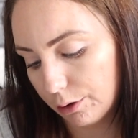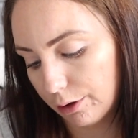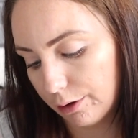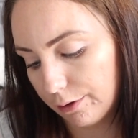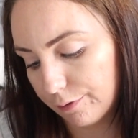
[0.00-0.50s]

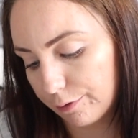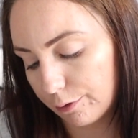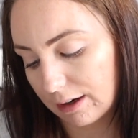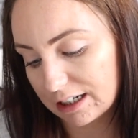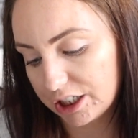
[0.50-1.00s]
of,
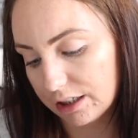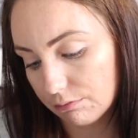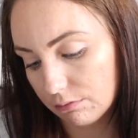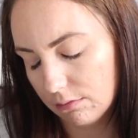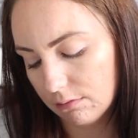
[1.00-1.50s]
or actually,
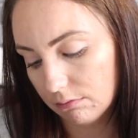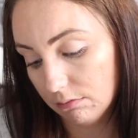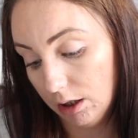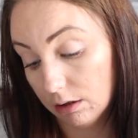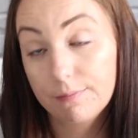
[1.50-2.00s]

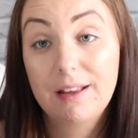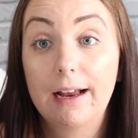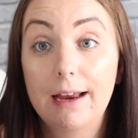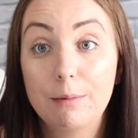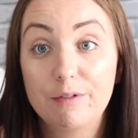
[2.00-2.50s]
oh, they
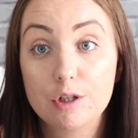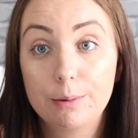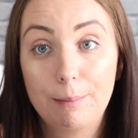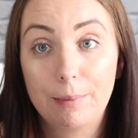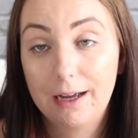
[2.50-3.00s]
came with a
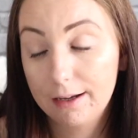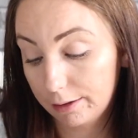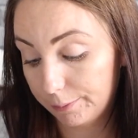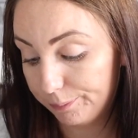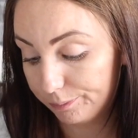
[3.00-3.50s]
twin
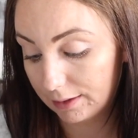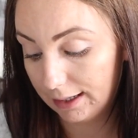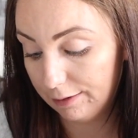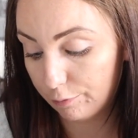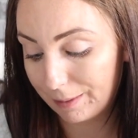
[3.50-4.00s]
pack,
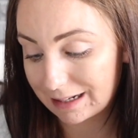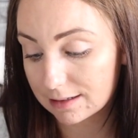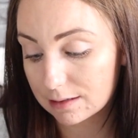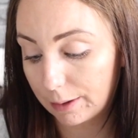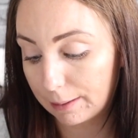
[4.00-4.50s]
even
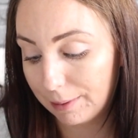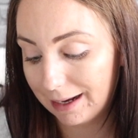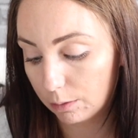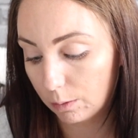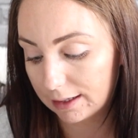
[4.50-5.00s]
better, so I can
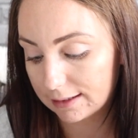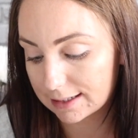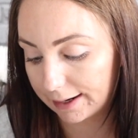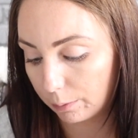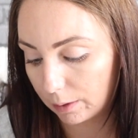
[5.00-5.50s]
pack one and
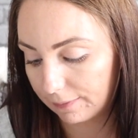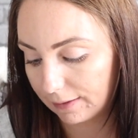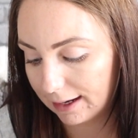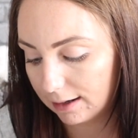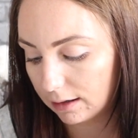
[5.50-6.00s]
take one in the
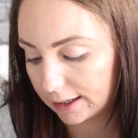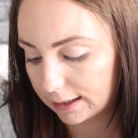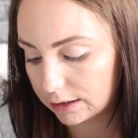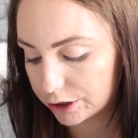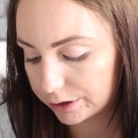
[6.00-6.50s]
hand
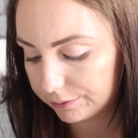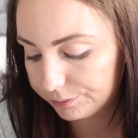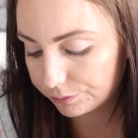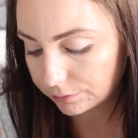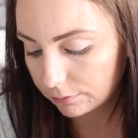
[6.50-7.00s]
luggage.
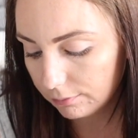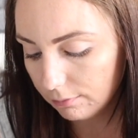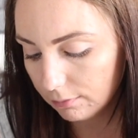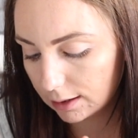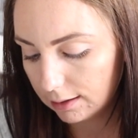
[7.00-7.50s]

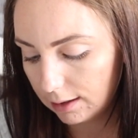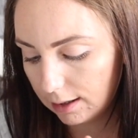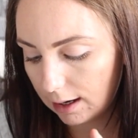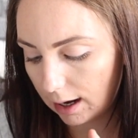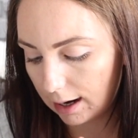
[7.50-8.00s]

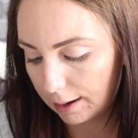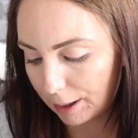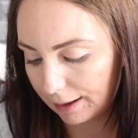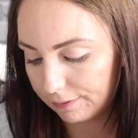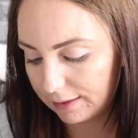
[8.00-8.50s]

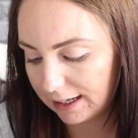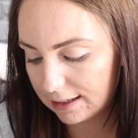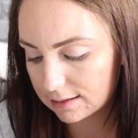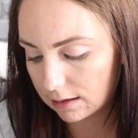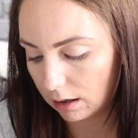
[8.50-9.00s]
And
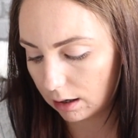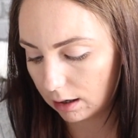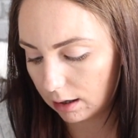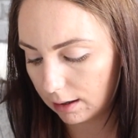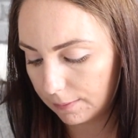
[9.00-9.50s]
these
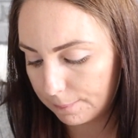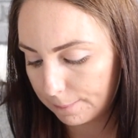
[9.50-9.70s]
are